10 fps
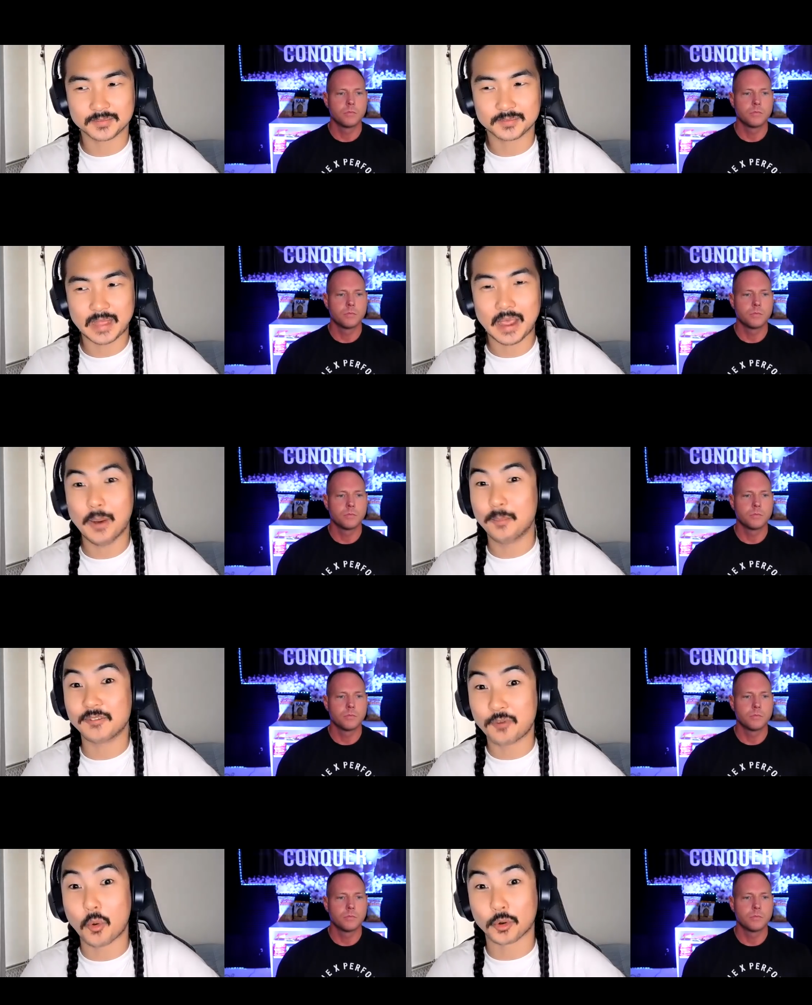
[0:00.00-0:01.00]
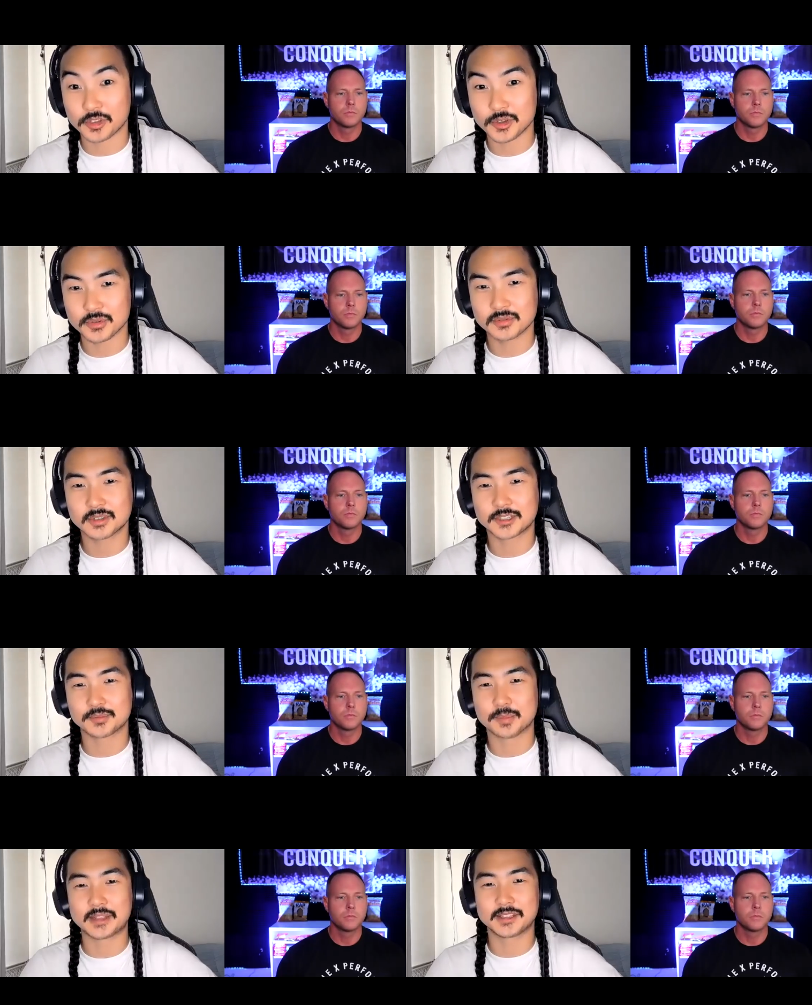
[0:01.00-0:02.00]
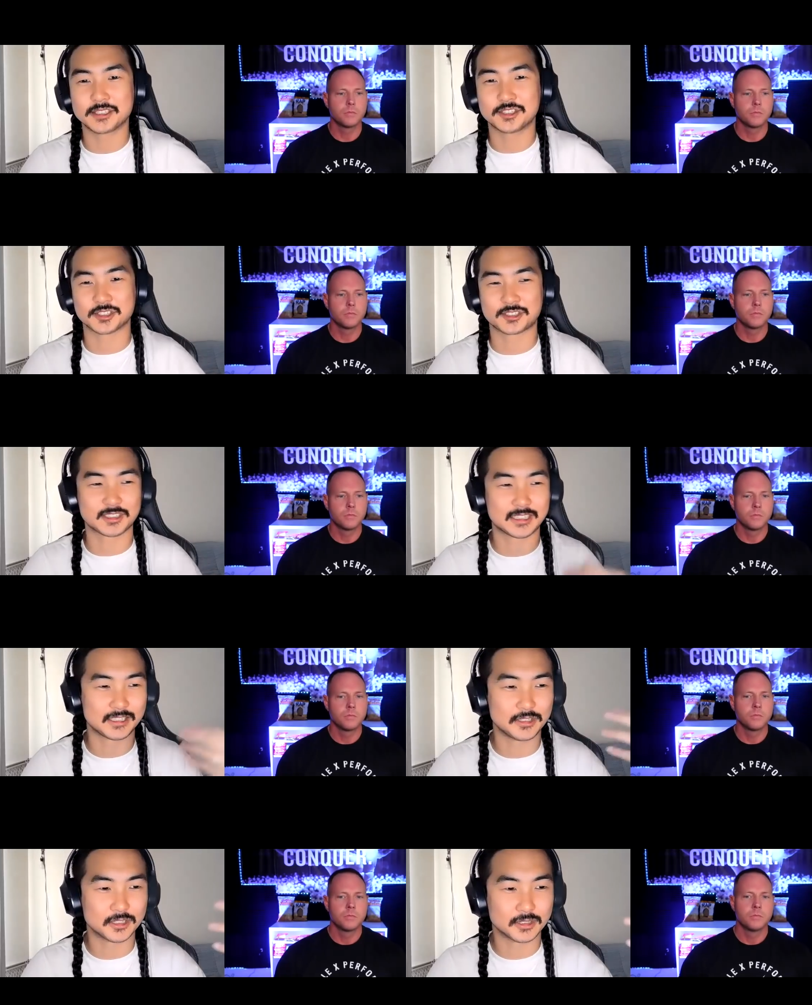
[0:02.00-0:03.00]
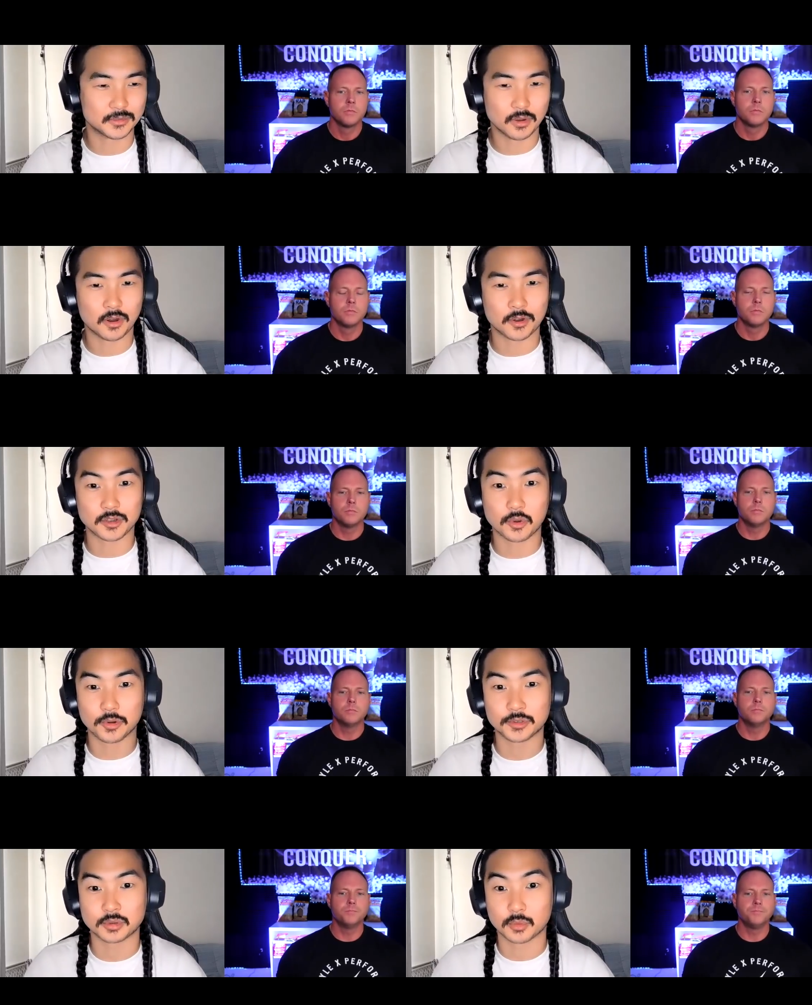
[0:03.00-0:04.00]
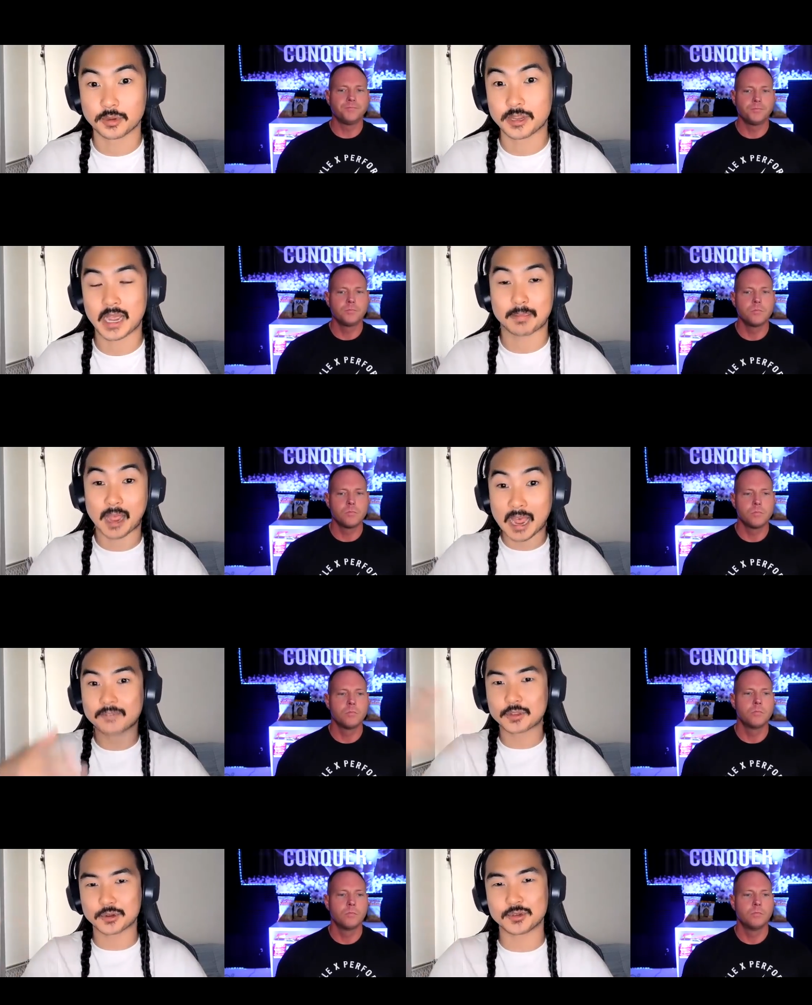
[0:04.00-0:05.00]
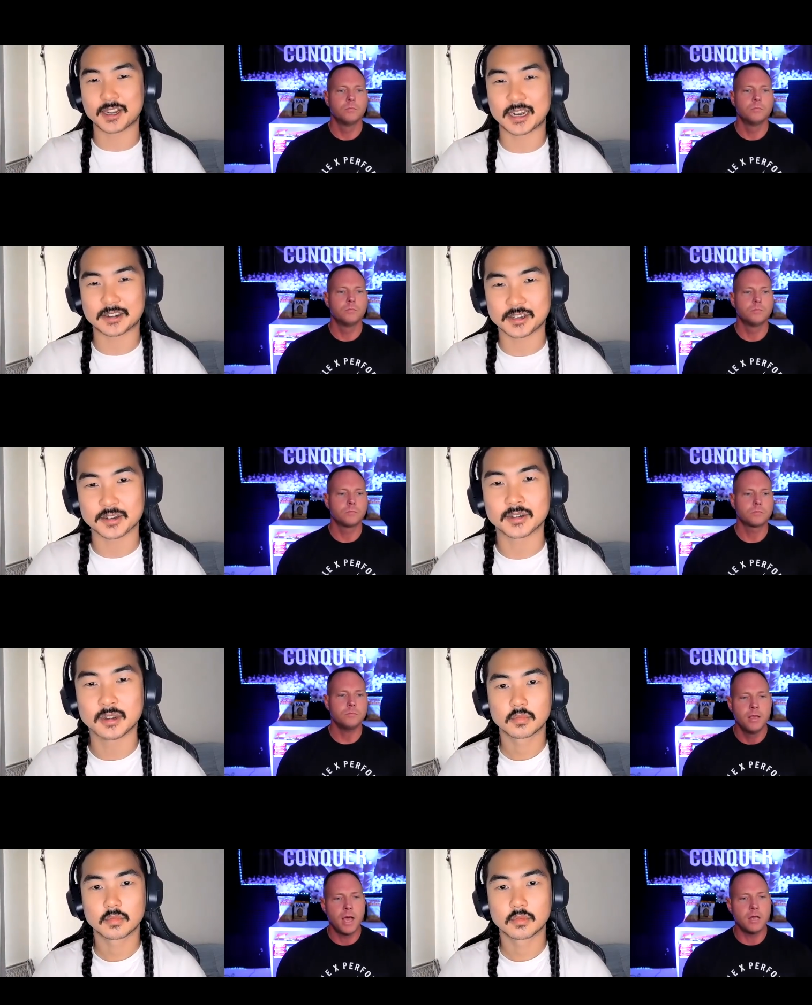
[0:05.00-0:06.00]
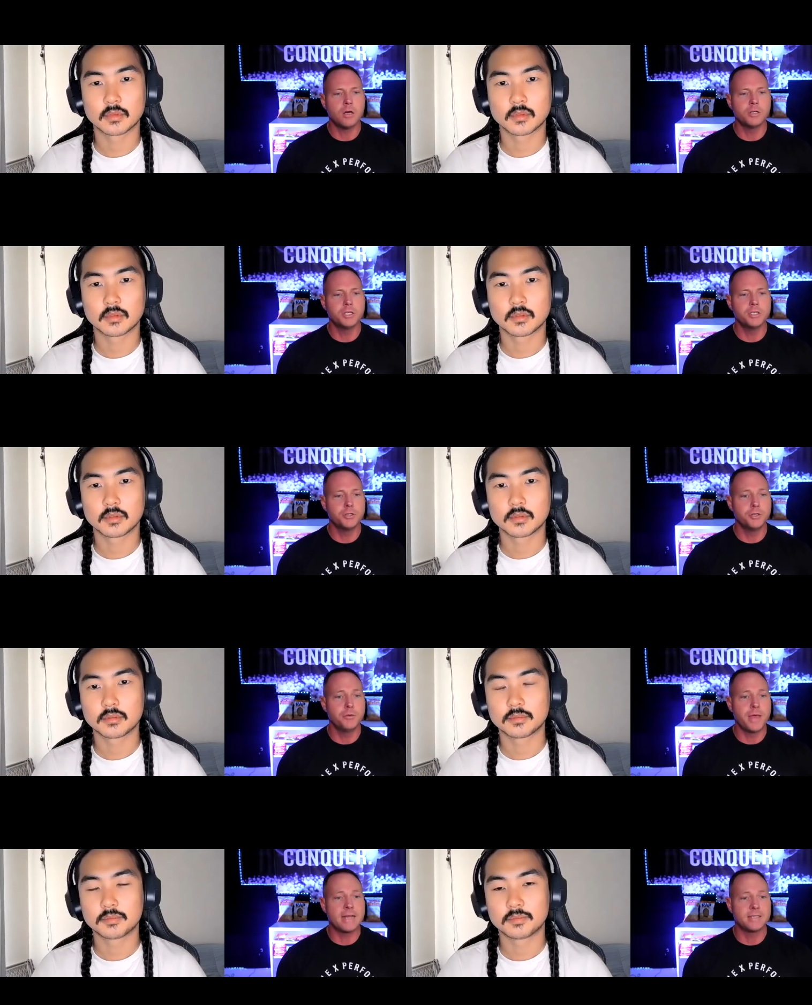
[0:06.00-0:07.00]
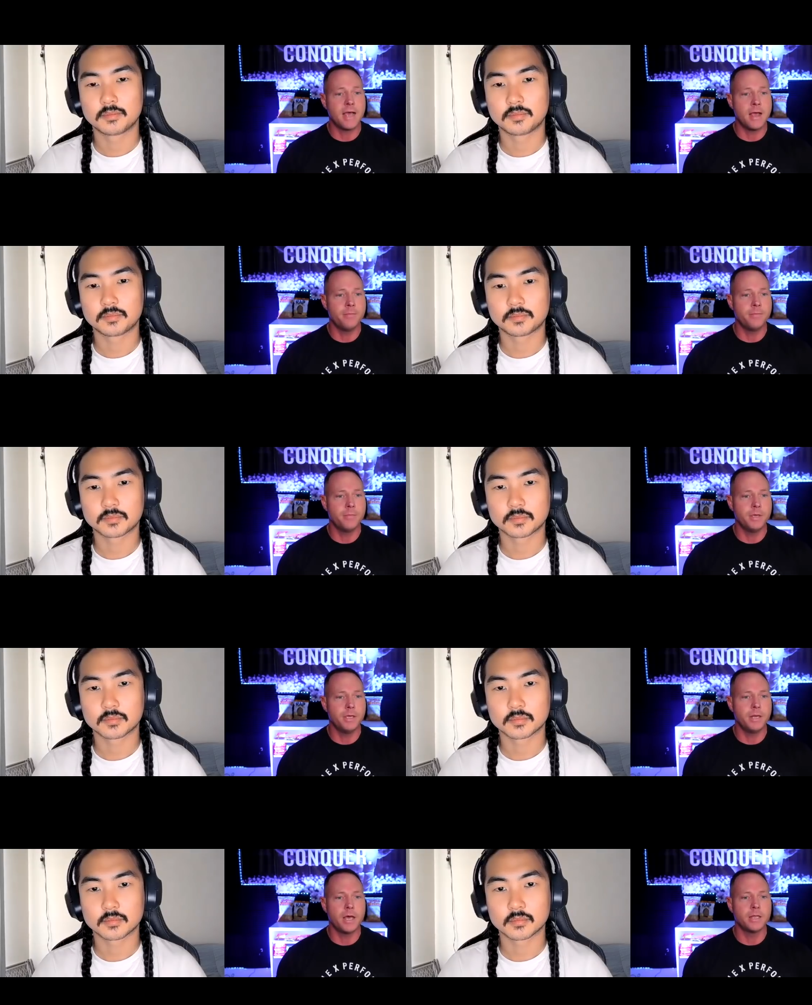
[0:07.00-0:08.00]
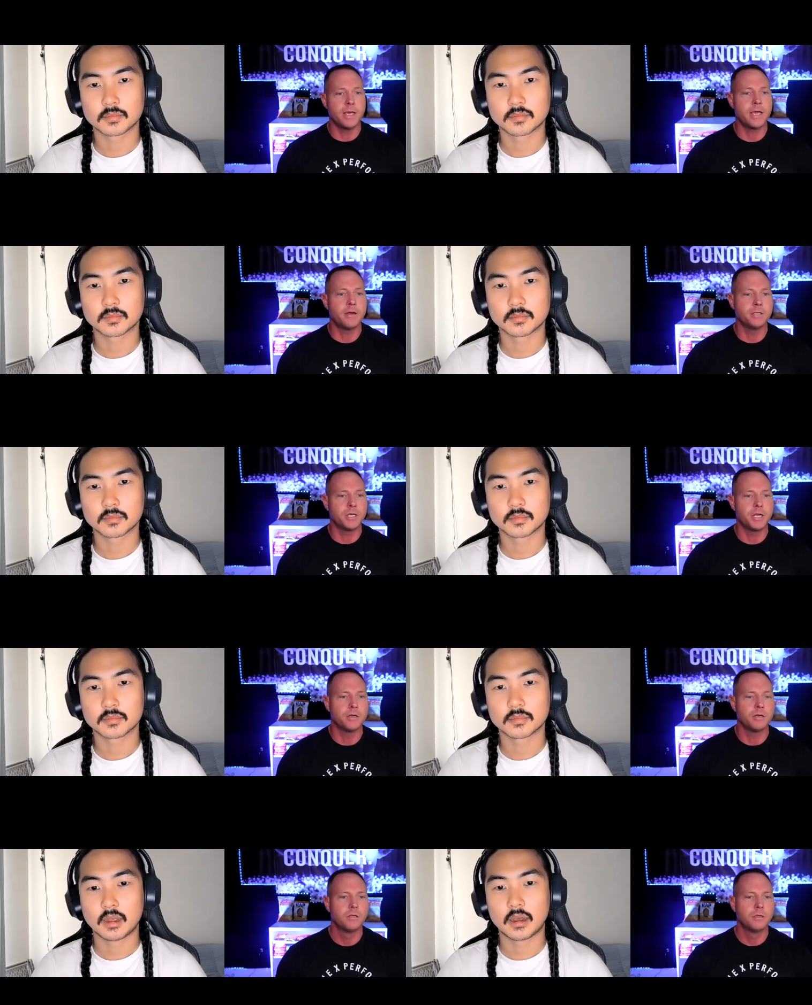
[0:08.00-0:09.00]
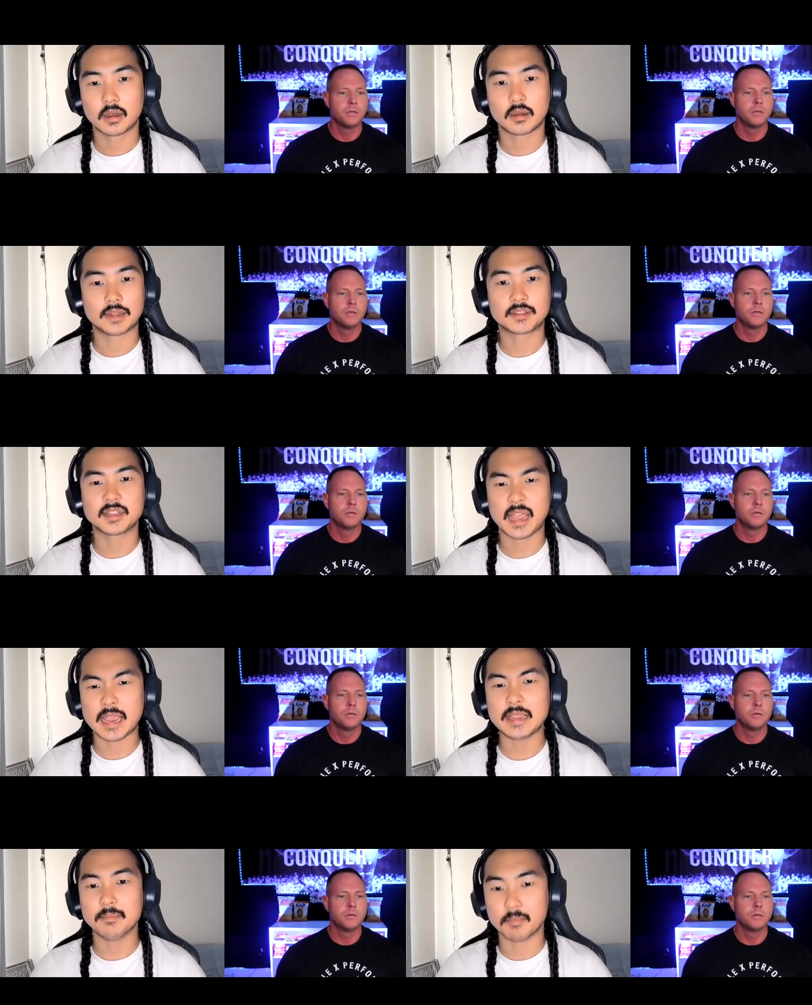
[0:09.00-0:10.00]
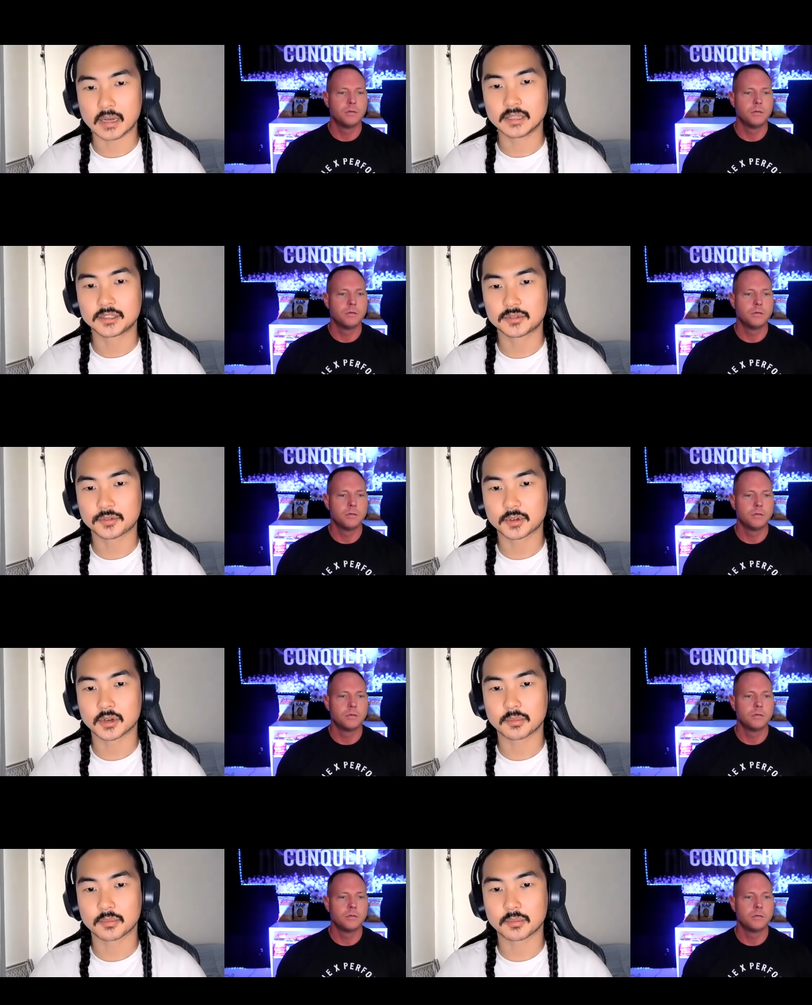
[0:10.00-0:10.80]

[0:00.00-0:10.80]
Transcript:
Speaker 1: help for you. It's mainly just like, you know, are you going to a rehab after you get out of here?
Speaker 2: How long did you do that time in L A County Jail?
Speaker 1: Uh, I did eight months for a